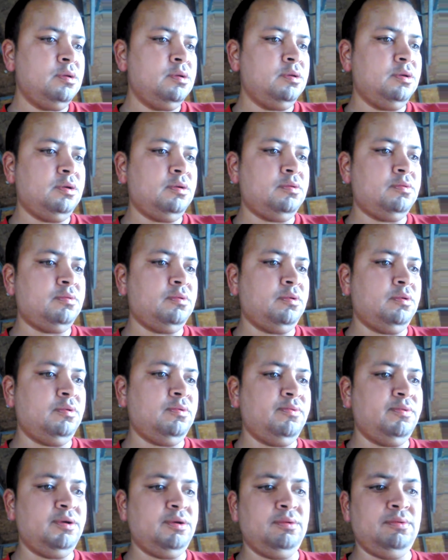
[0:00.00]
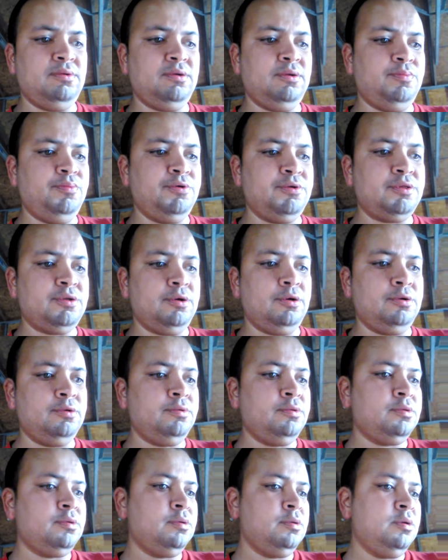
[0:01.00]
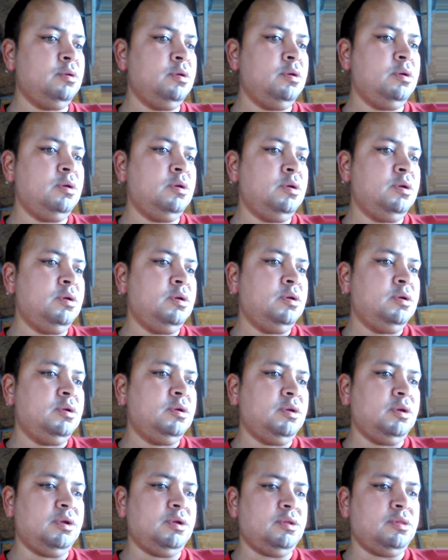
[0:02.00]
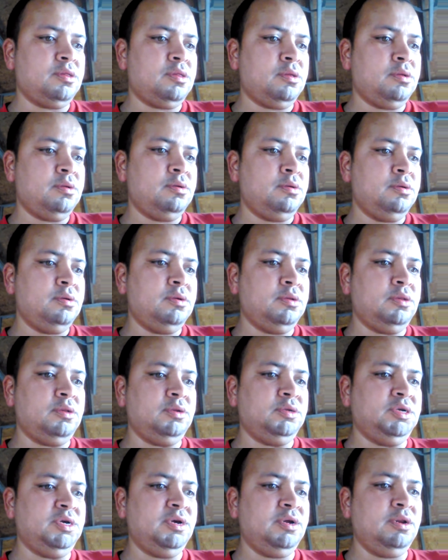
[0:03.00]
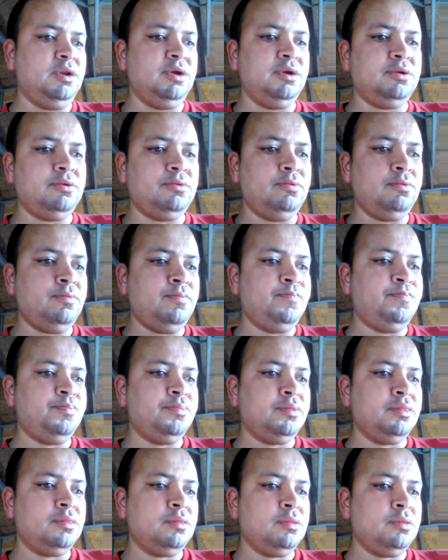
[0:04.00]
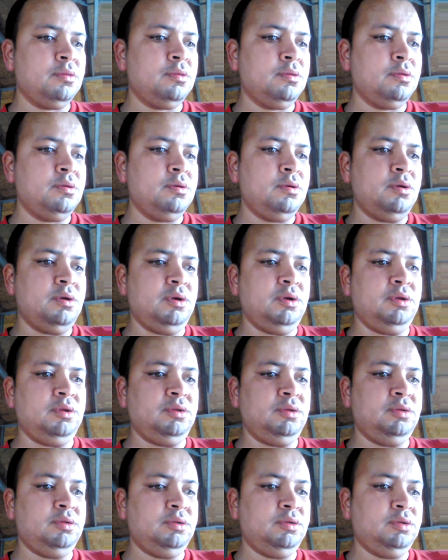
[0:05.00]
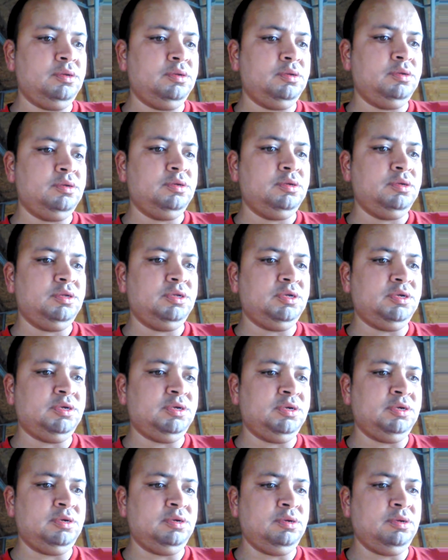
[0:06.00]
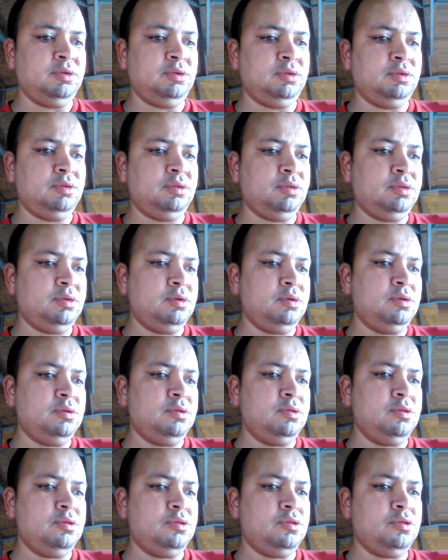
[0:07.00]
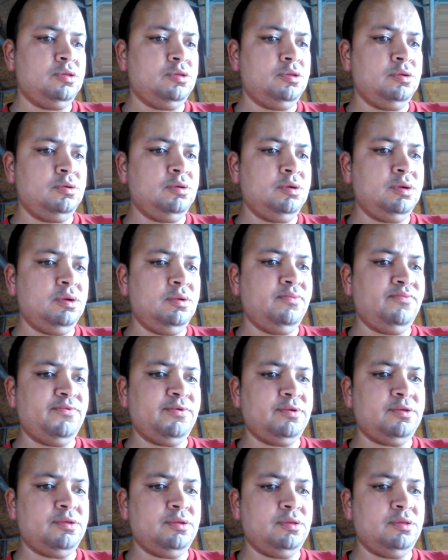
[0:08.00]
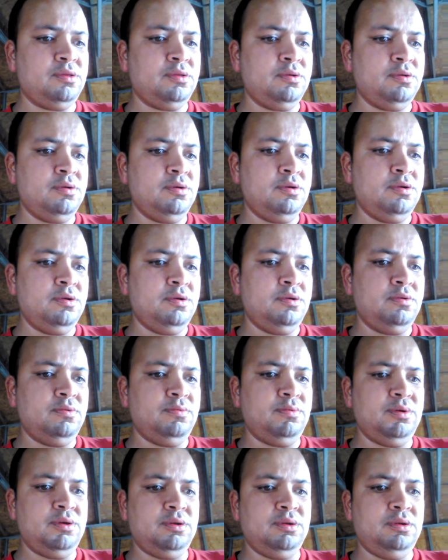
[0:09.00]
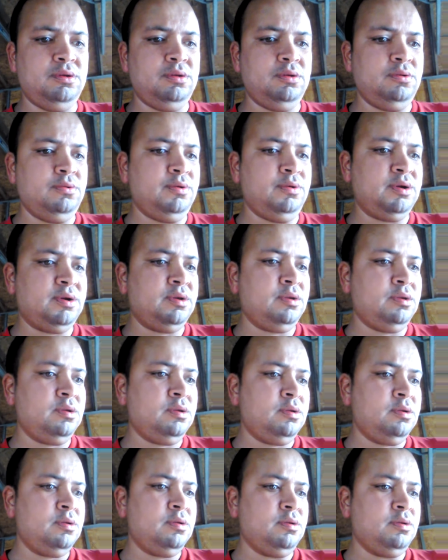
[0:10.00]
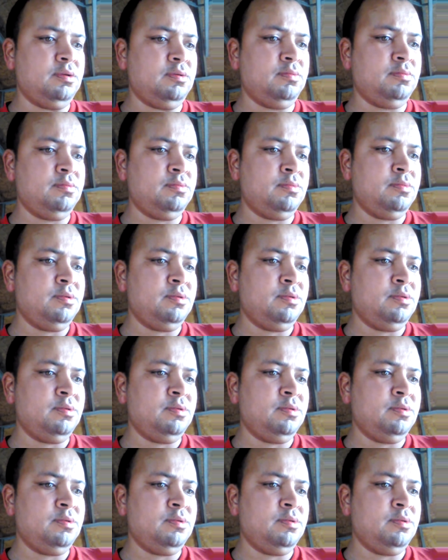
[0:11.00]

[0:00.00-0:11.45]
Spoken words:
I'll go with the Briscoes. Next, it's Jay Lethal and Shinsuke versus Red Dragon. I'll